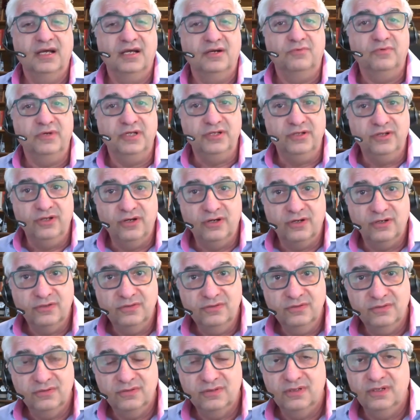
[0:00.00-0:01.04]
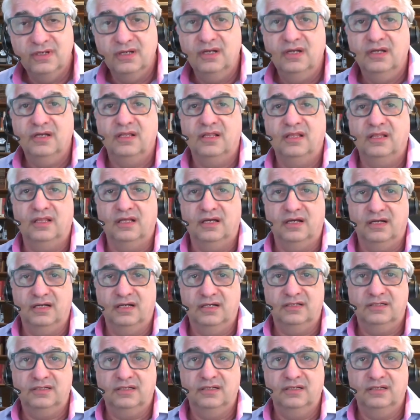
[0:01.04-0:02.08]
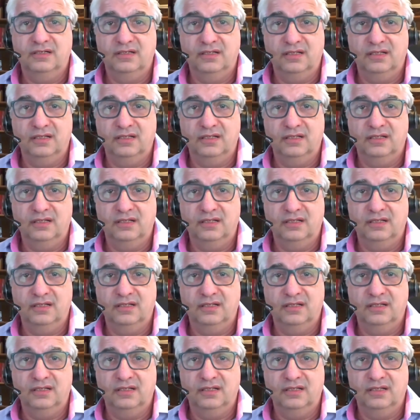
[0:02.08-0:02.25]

We know that